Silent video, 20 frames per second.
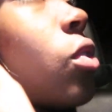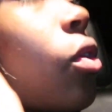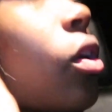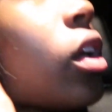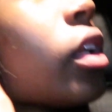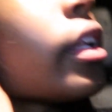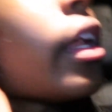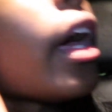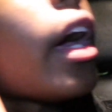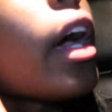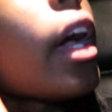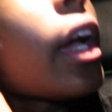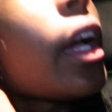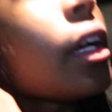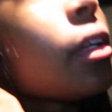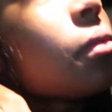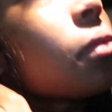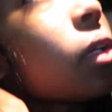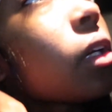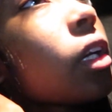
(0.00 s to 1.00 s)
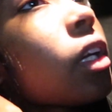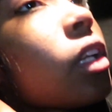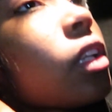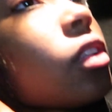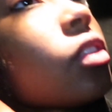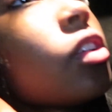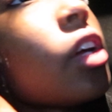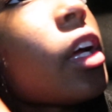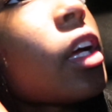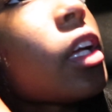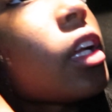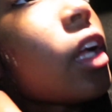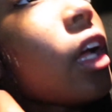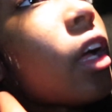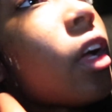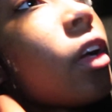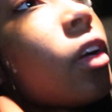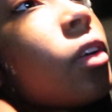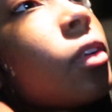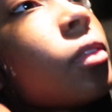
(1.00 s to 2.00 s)
go online, check it
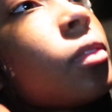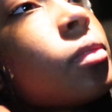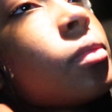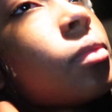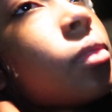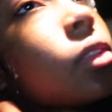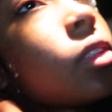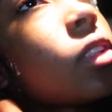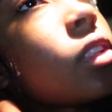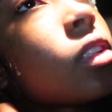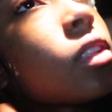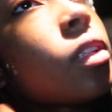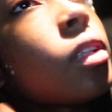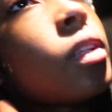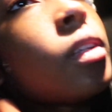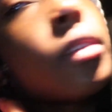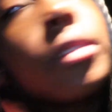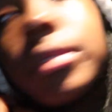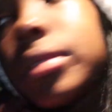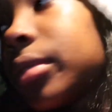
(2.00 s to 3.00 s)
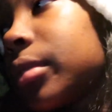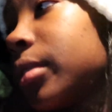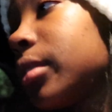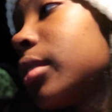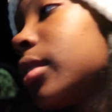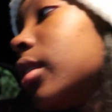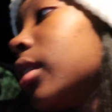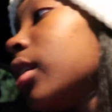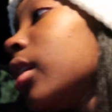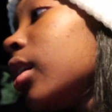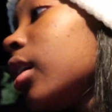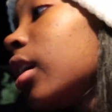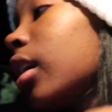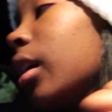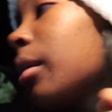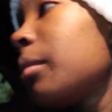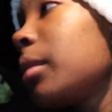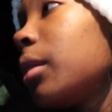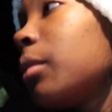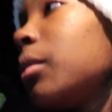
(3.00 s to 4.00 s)
out and stuff. I
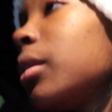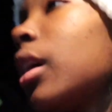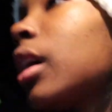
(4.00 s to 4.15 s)
mean, we